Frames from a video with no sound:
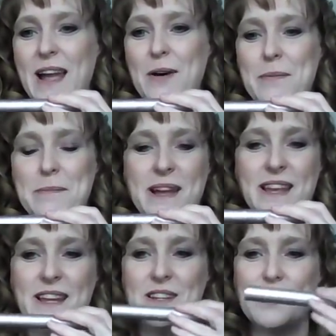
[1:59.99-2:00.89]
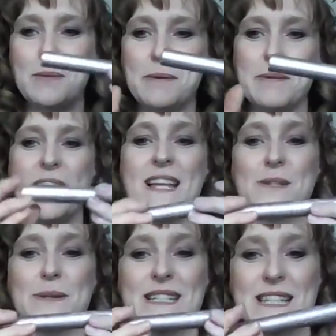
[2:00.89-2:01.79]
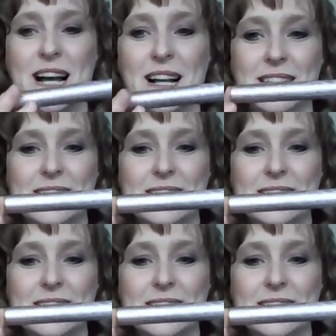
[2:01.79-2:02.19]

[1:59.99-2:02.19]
I hope I'm not gonna get in trouble, but that's what it's called.